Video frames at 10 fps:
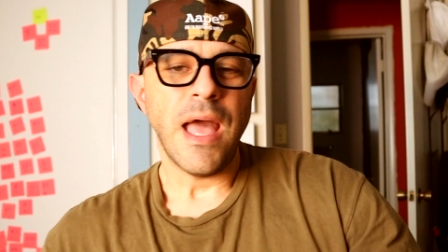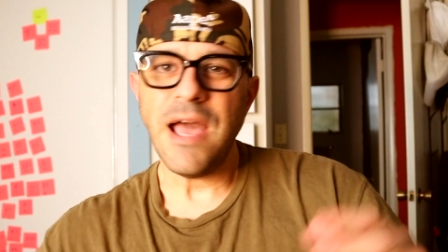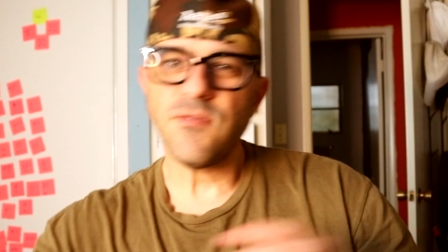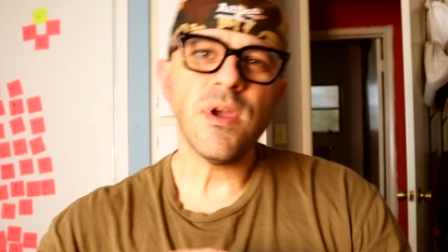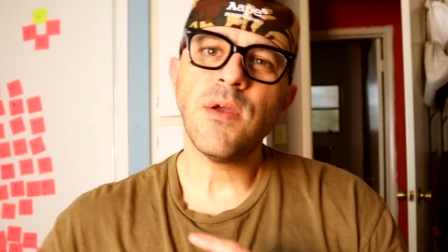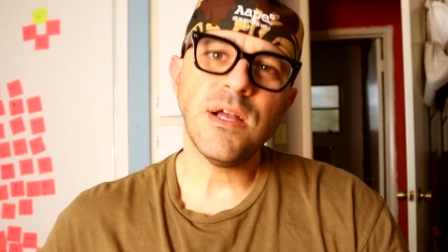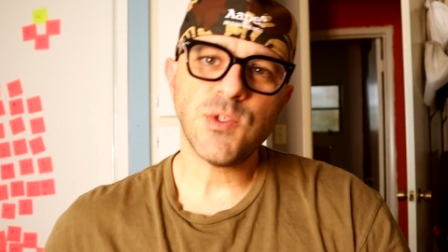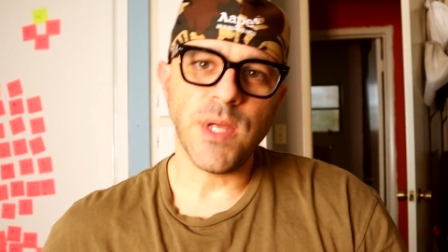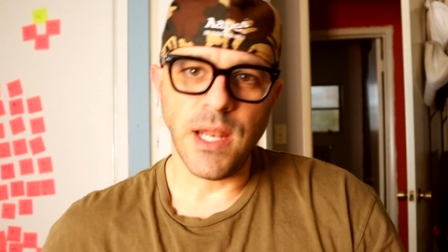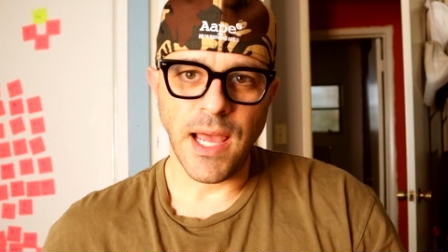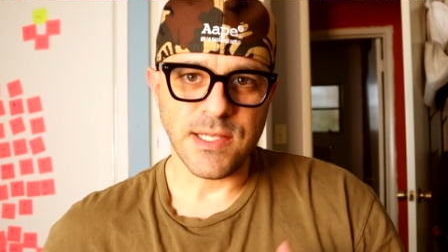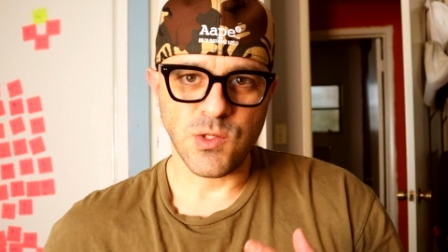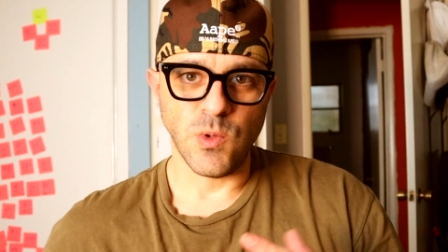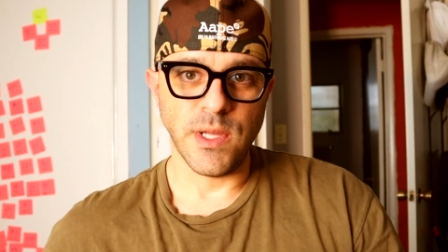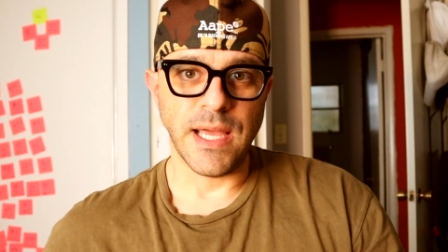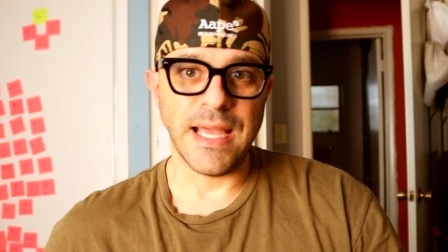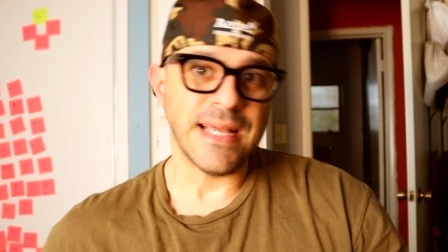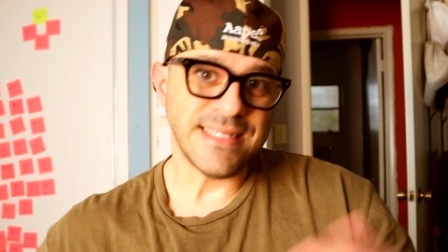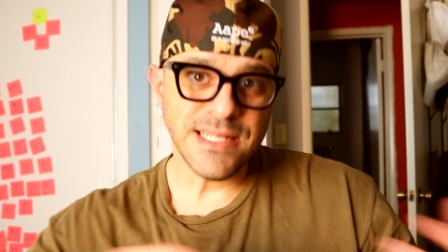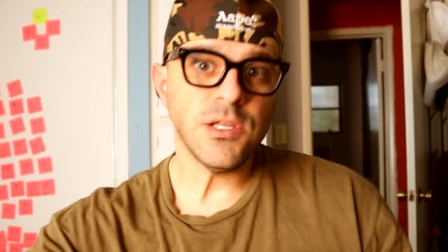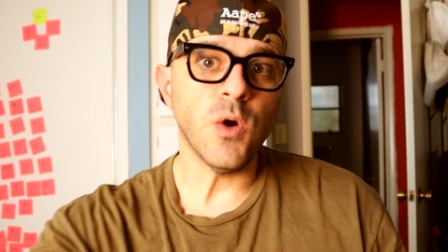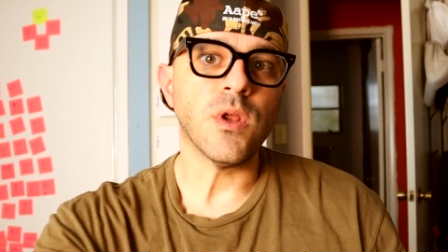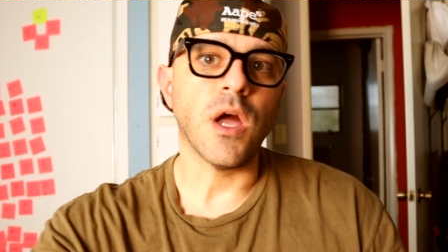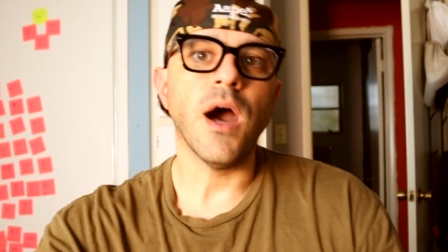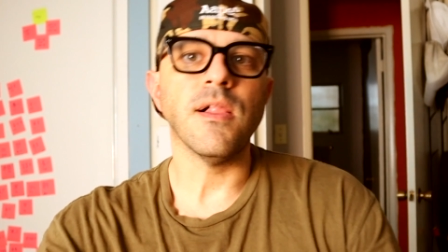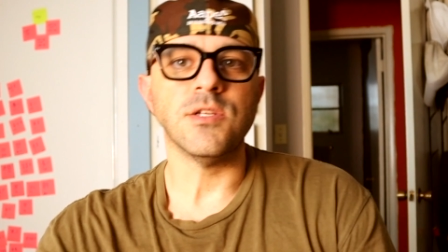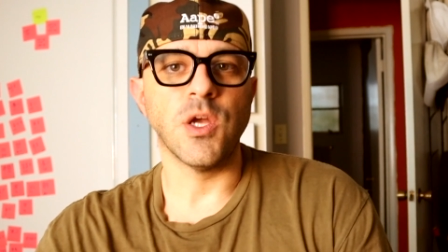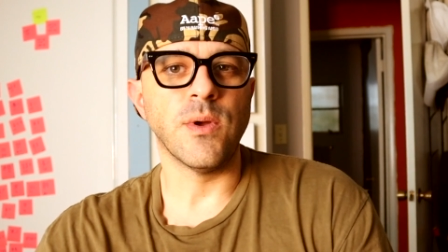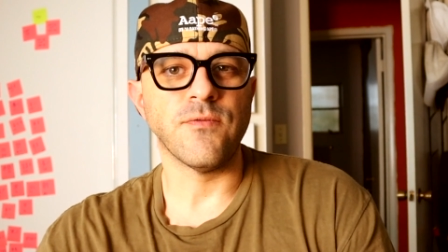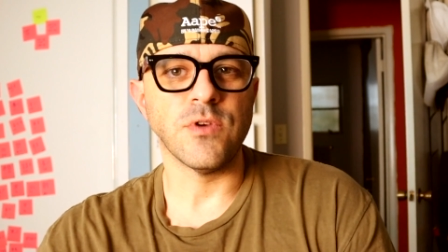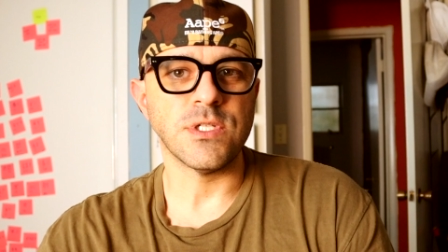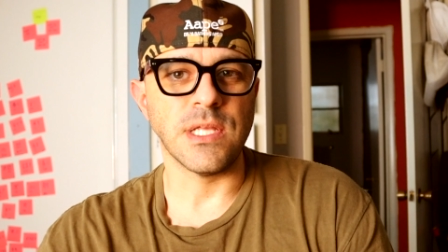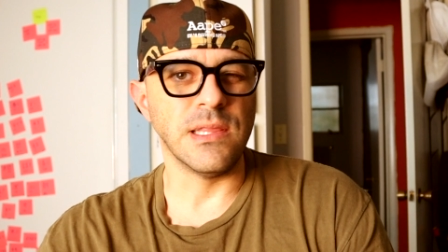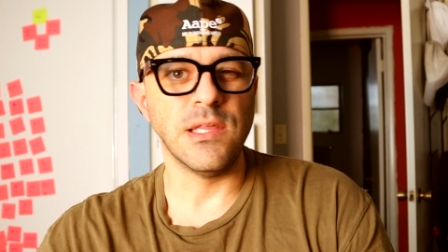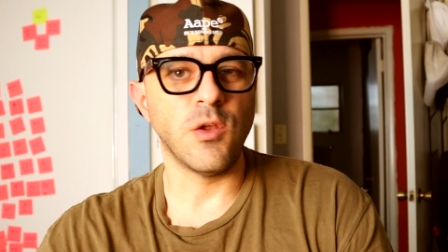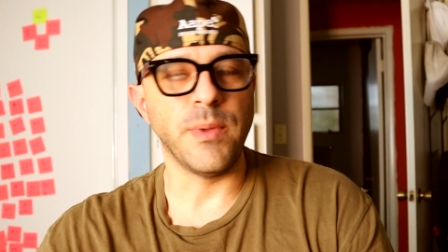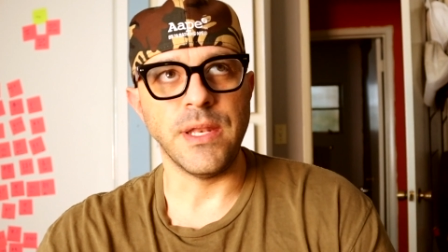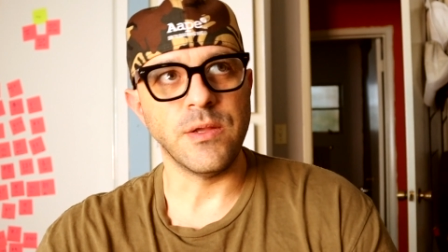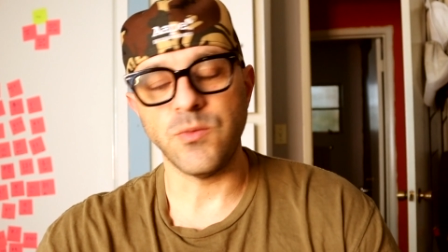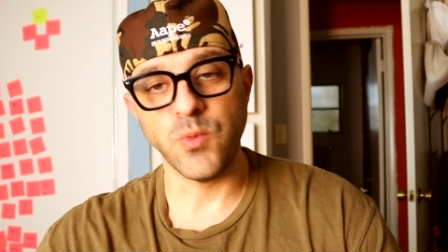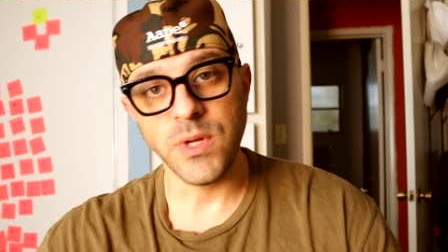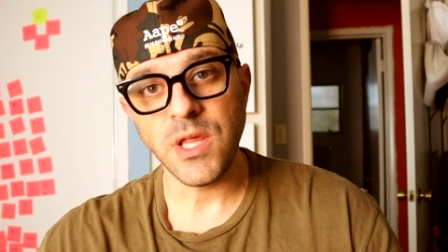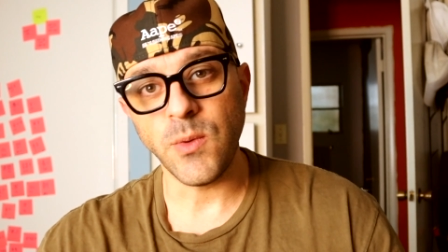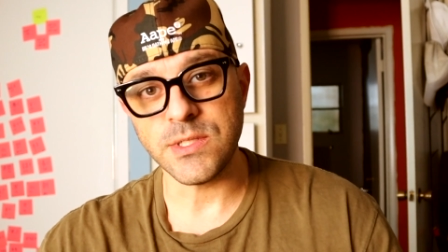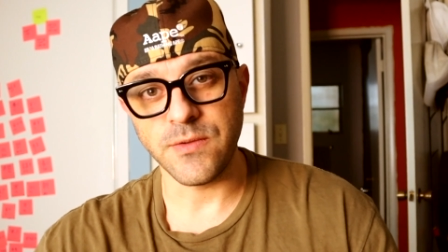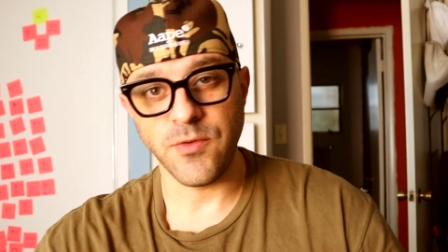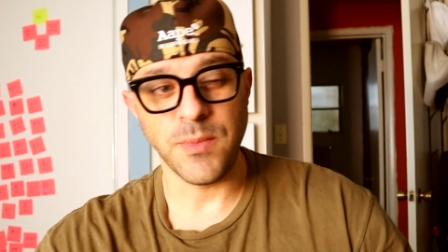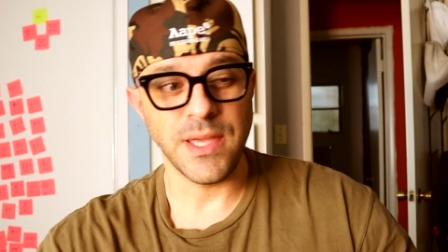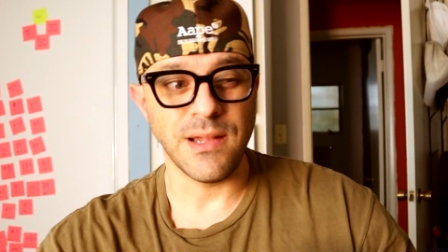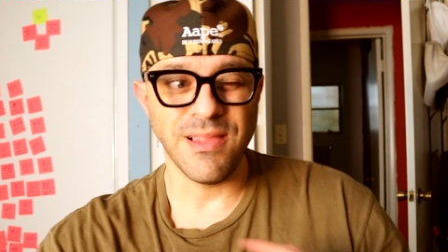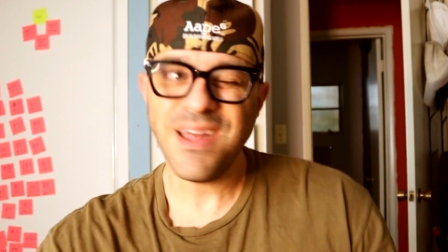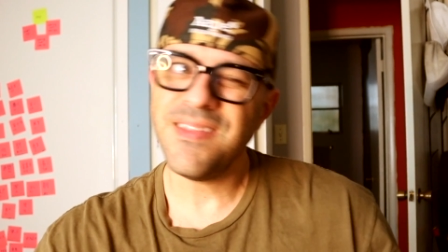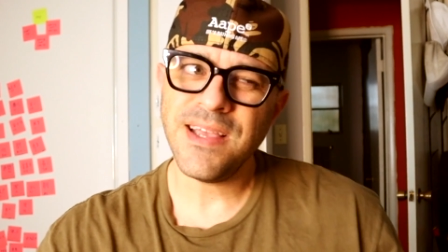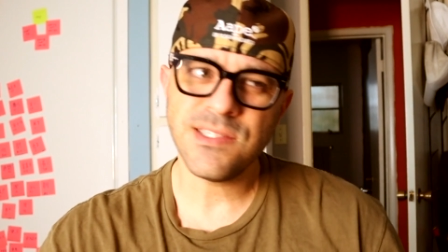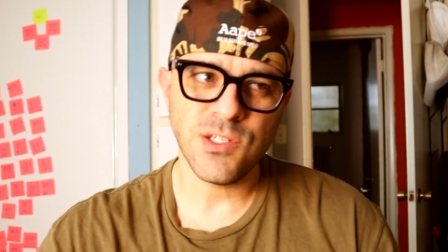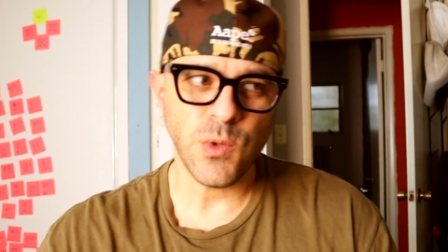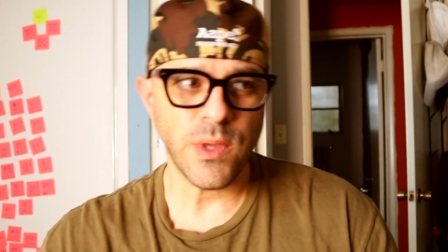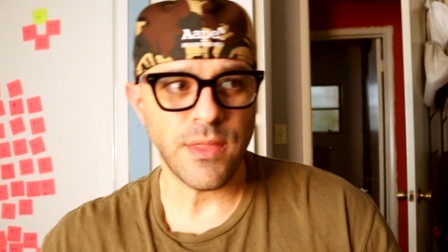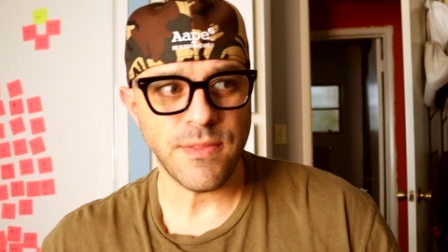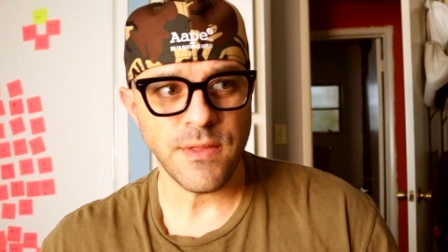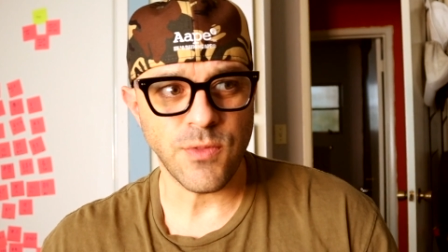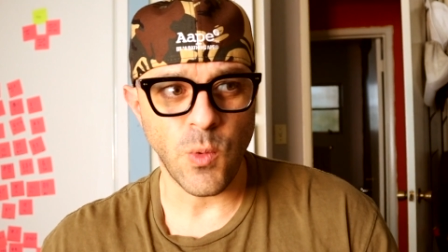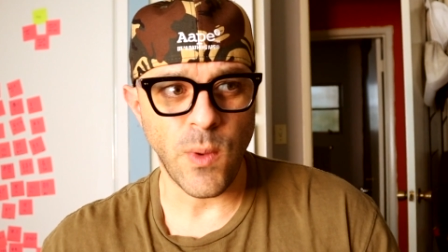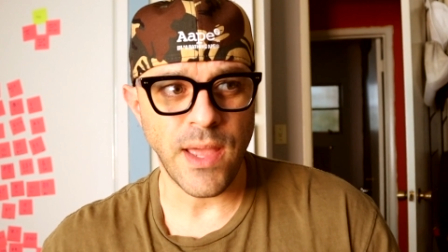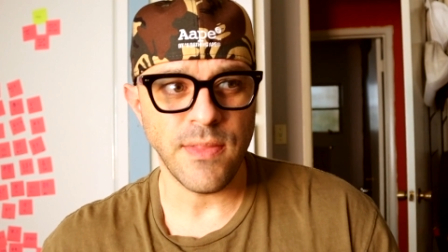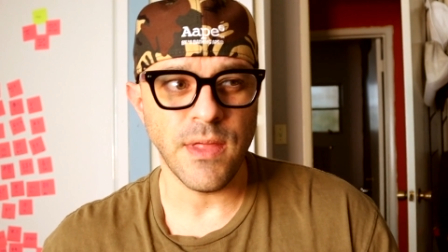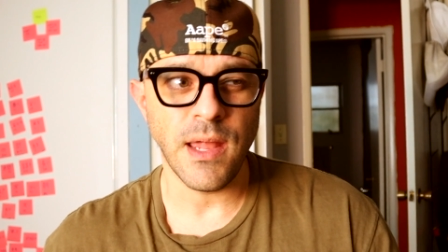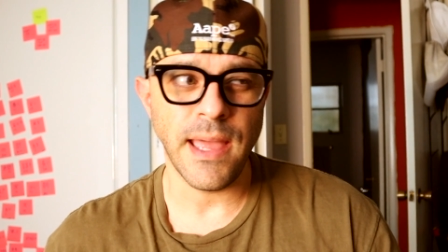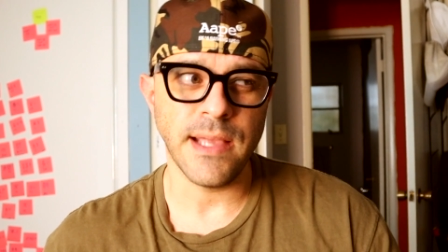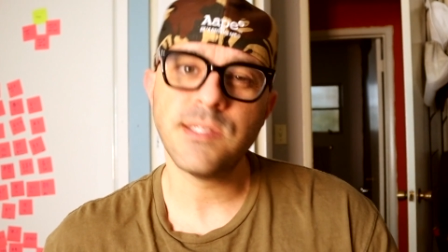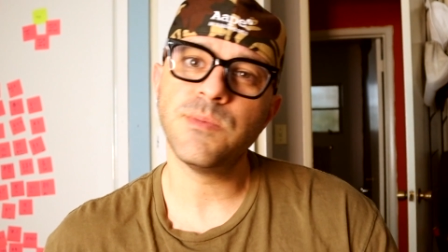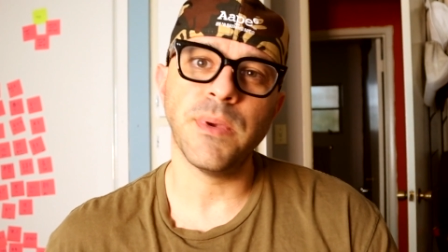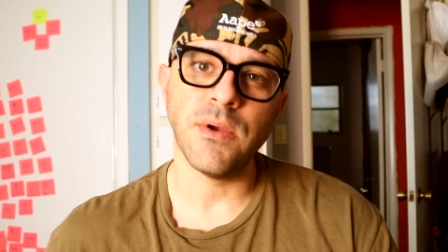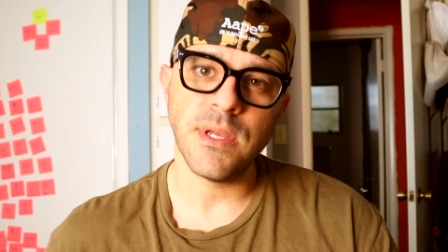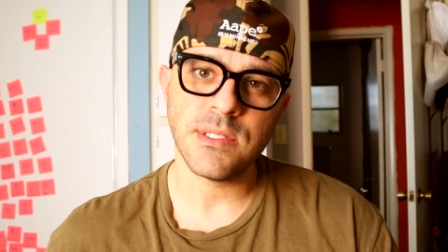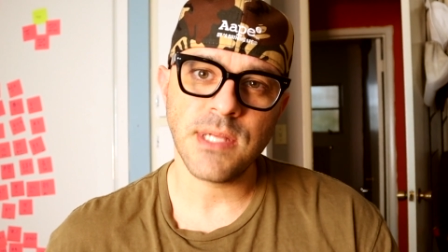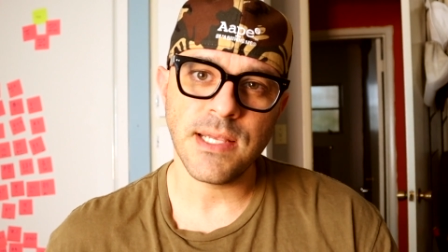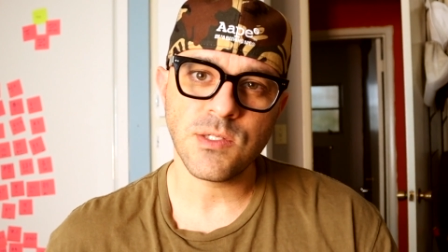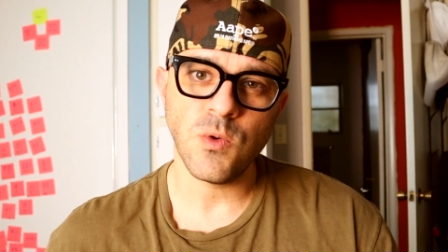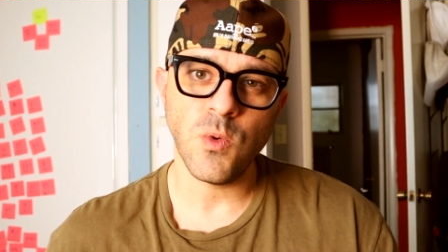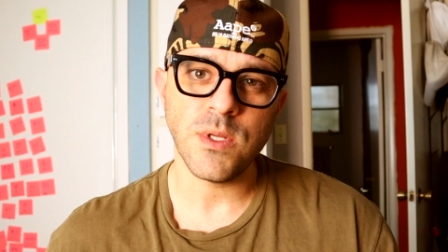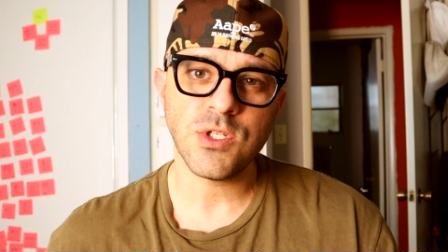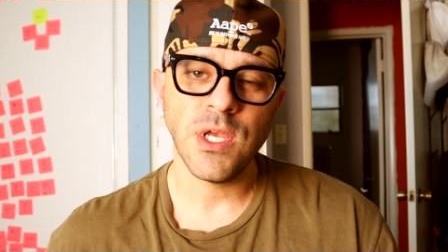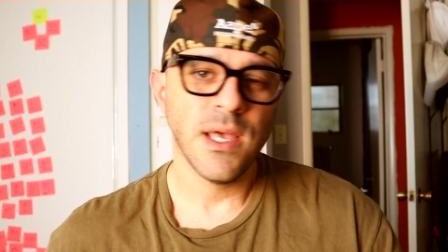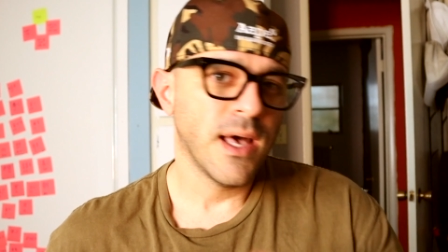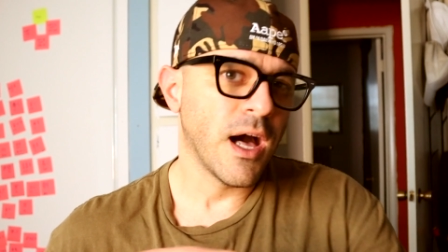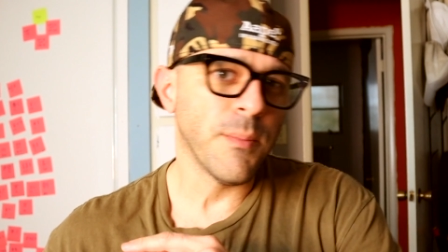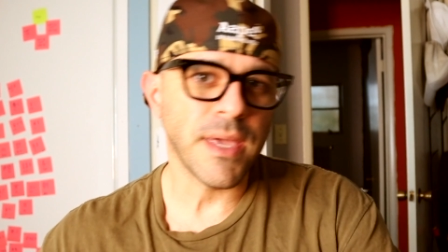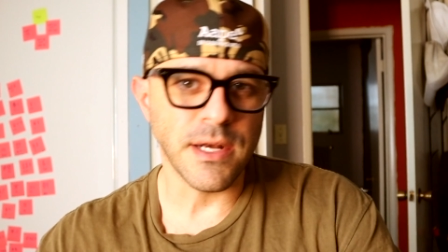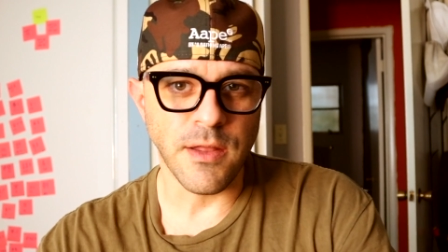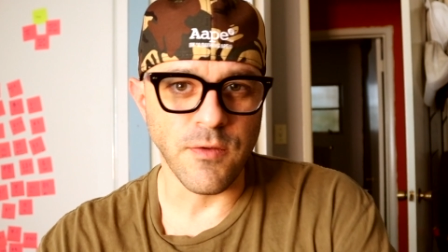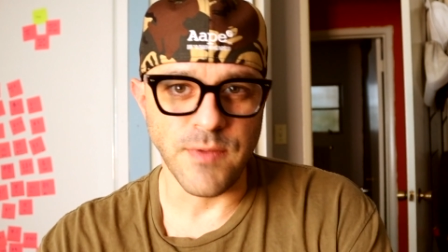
after I graduated high school, I, I, did go to college. I went for just a little bit, and it really wasn't for me. And a lot of that has to do with, I think, the way that I experienced high school, which I'll make in another